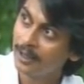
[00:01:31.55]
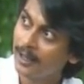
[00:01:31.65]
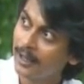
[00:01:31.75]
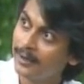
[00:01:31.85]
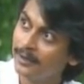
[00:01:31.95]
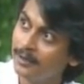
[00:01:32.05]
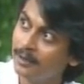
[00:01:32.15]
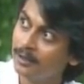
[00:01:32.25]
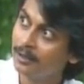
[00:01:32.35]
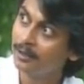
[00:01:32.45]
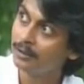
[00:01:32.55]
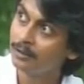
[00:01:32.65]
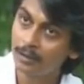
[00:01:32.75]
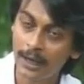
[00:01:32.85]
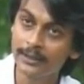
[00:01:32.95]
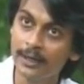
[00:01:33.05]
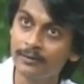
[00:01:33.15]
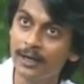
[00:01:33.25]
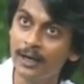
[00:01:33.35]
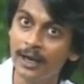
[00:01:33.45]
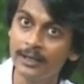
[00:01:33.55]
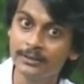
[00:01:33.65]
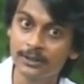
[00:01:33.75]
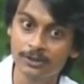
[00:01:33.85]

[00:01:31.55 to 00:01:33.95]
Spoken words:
And I then realized